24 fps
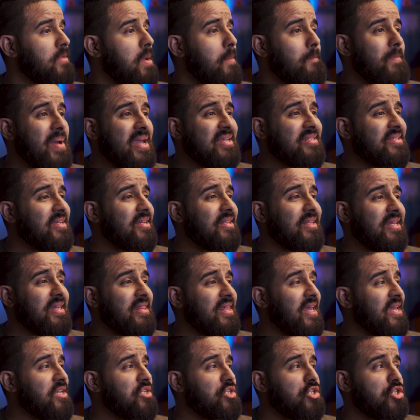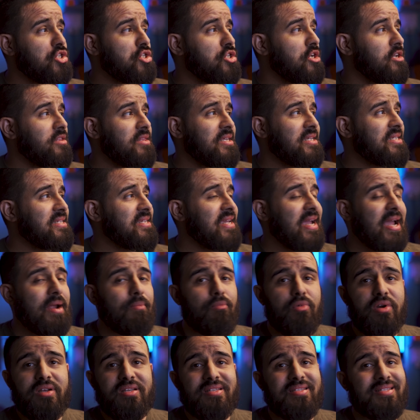Basically, they just took this
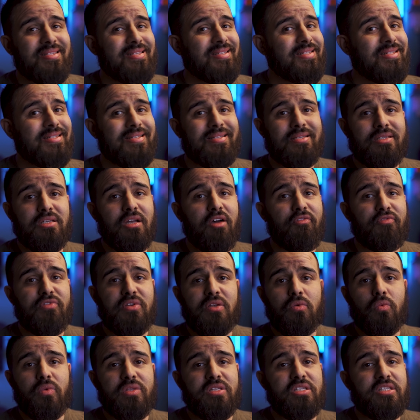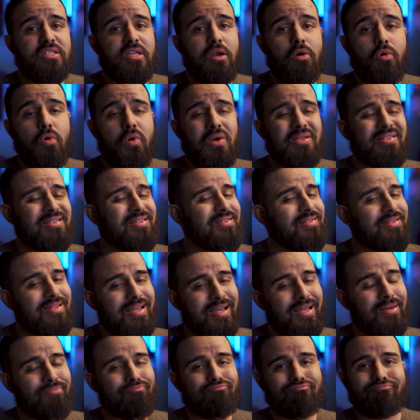camera and stuffed it with steroids and
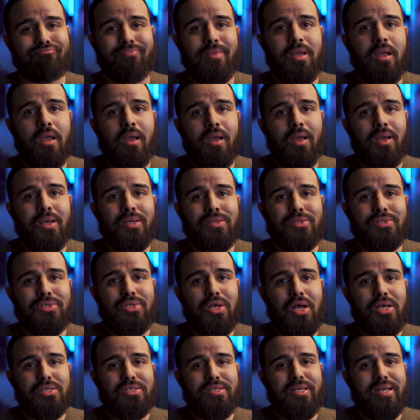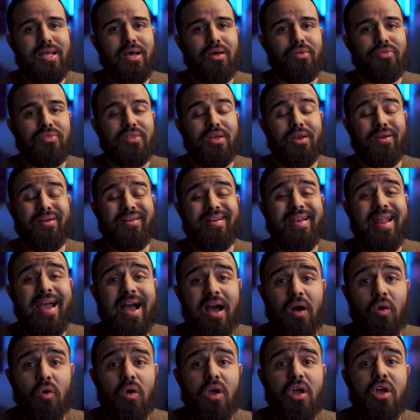said, toss it out there.
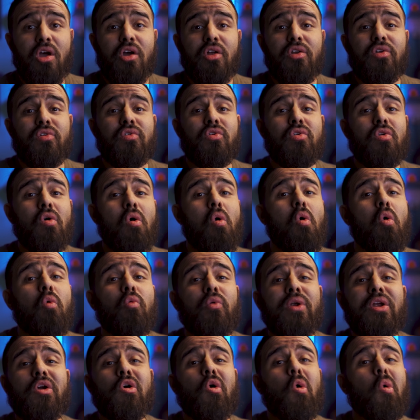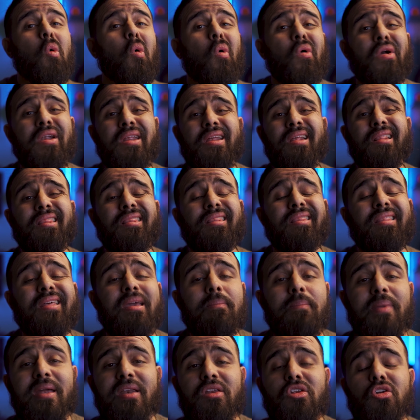Now, no recording
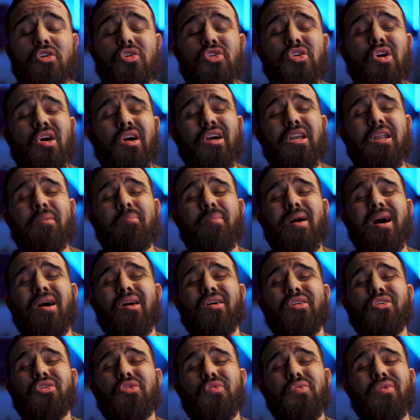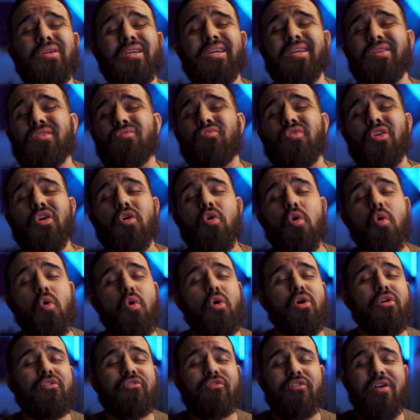limit. You're talking about you can
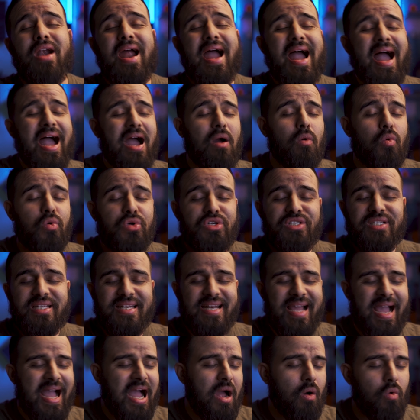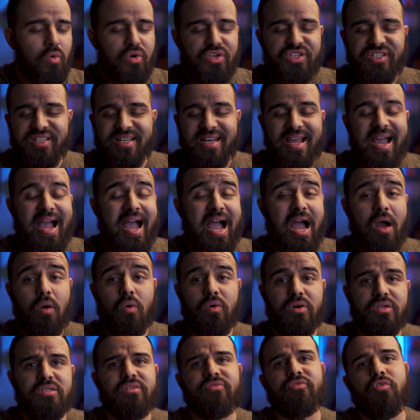record for hours and hours and
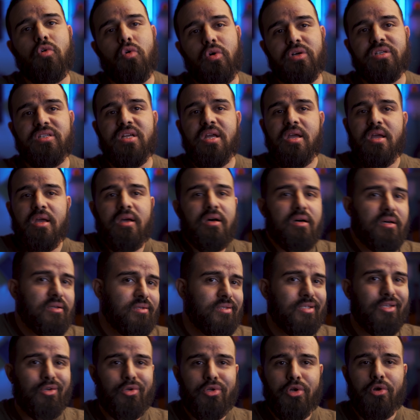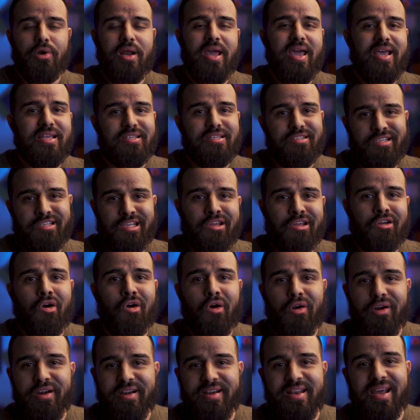hours. Of course, until your SD
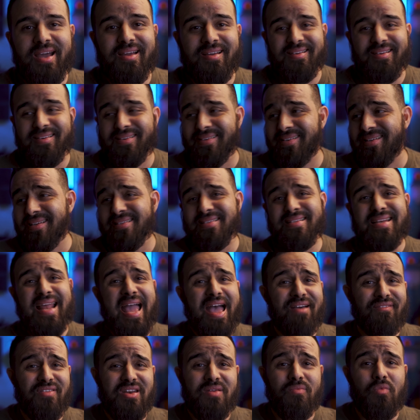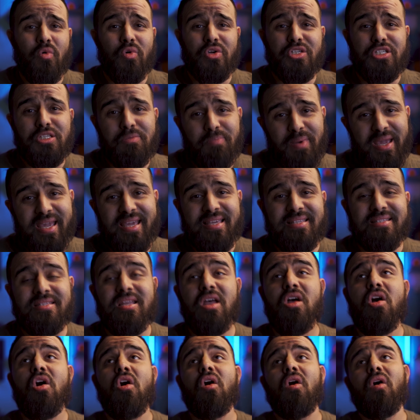card doesn't have any more space
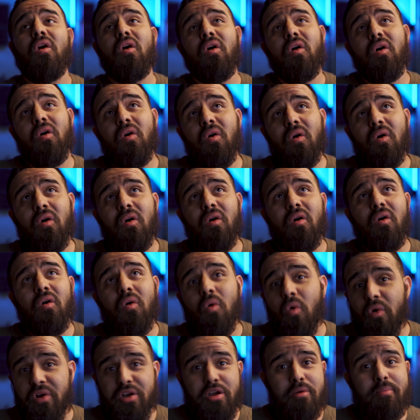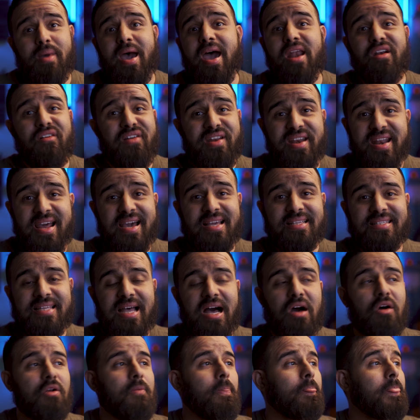or your battery dies
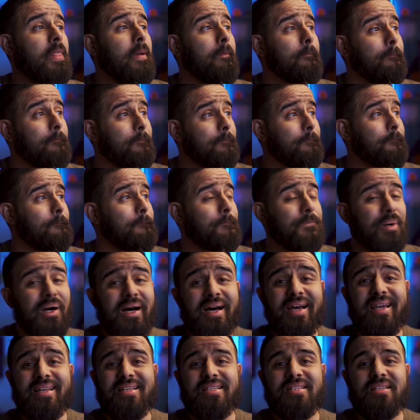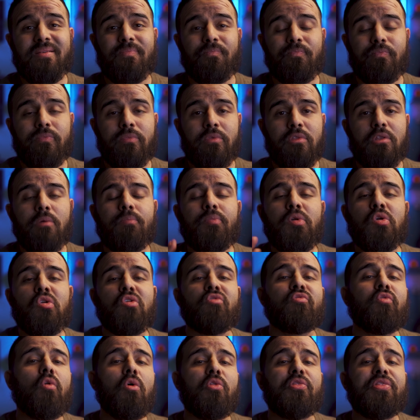out. But the
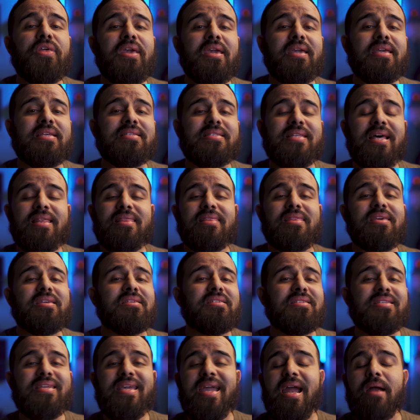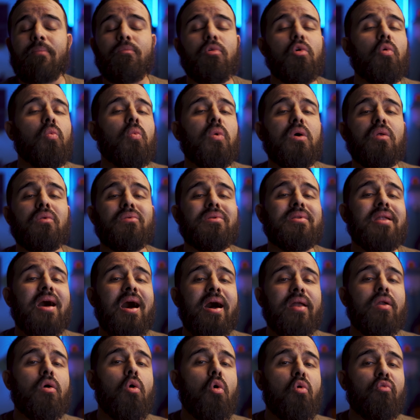beautiful thing is that this camera will
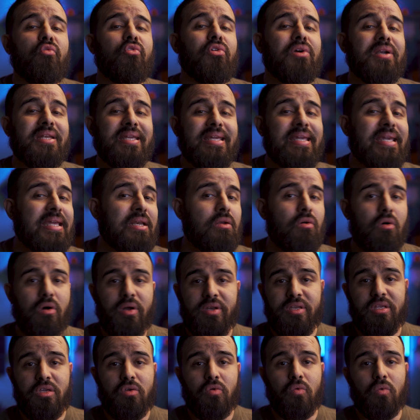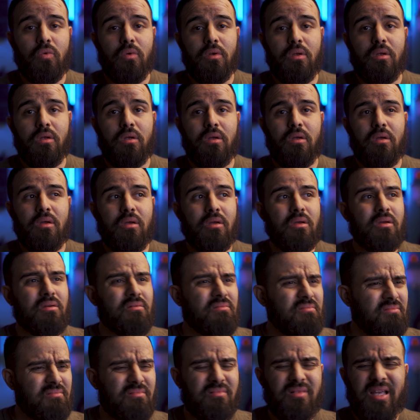not overheat on you.
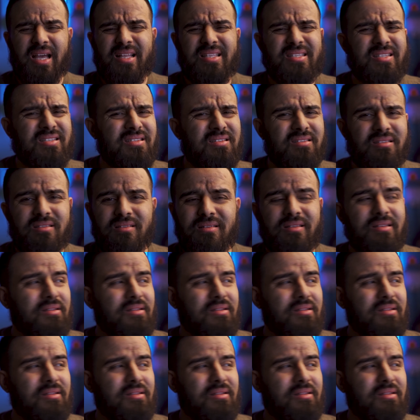That's